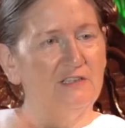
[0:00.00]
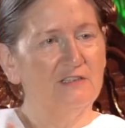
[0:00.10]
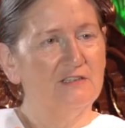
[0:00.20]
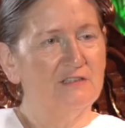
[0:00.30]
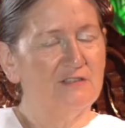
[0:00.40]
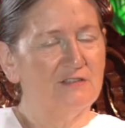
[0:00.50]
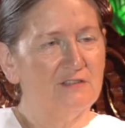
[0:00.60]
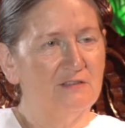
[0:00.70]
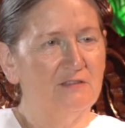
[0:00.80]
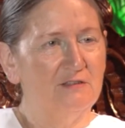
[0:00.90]

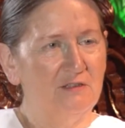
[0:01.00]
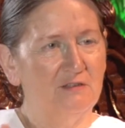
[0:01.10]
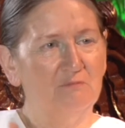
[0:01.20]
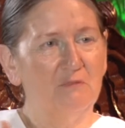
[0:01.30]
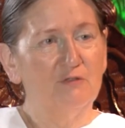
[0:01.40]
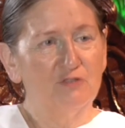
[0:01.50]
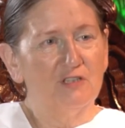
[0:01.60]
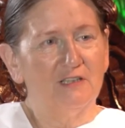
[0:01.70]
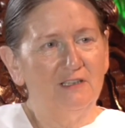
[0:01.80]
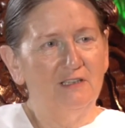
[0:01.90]
ears,
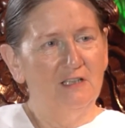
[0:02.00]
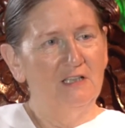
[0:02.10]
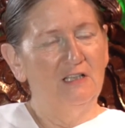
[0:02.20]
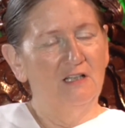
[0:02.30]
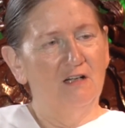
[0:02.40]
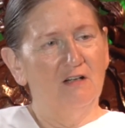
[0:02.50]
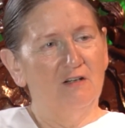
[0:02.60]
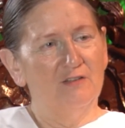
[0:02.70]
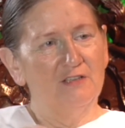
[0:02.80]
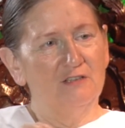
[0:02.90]
mostly,
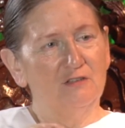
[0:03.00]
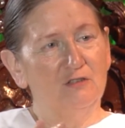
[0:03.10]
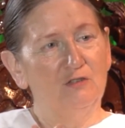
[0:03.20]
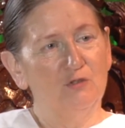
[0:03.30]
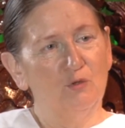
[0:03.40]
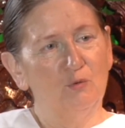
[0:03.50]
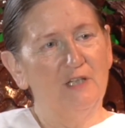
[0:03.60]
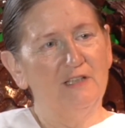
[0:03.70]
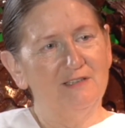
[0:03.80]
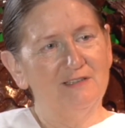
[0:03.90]
are the
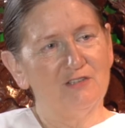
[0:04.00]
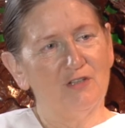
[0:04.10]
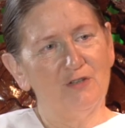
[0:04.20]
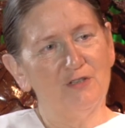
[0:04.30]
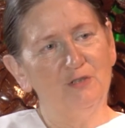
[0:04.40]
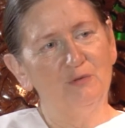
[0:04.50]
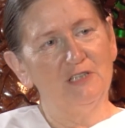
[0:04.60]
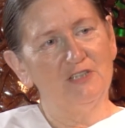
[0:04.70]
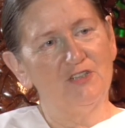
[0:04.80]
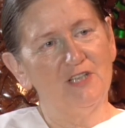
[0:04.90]
doorways through
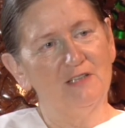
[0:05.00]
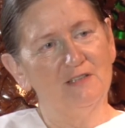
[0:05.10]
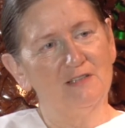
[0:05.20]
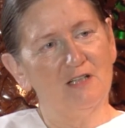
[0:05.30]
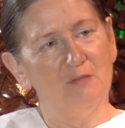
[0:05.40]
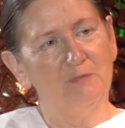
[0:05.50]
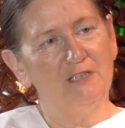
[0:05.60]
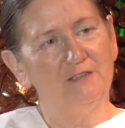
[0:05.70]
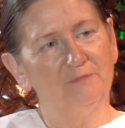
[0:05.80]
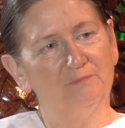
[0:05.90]
which things come
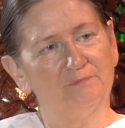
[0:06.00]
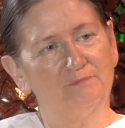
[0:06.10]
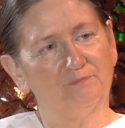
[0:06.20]
in.